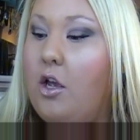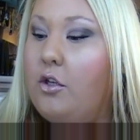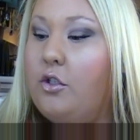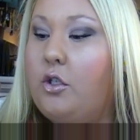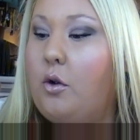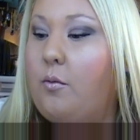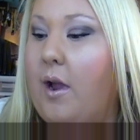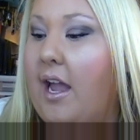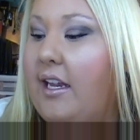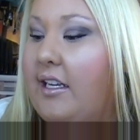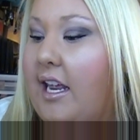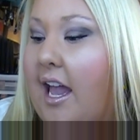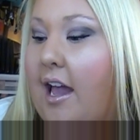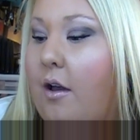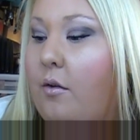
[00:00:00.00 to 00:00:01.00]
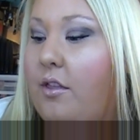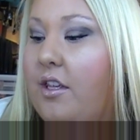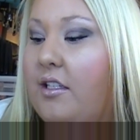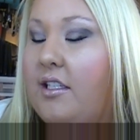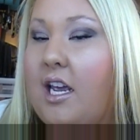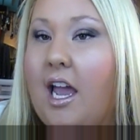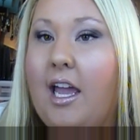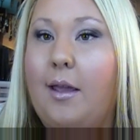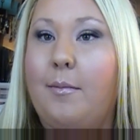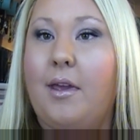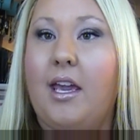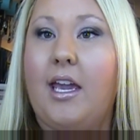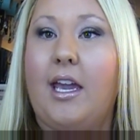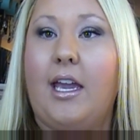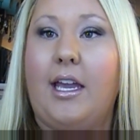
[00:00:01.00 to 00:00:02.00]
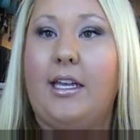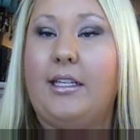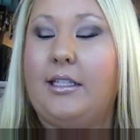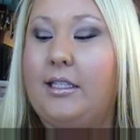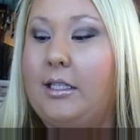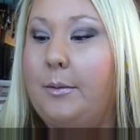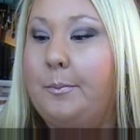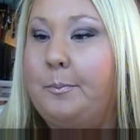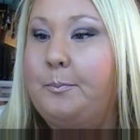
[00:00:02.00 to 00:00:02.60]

So right now the time is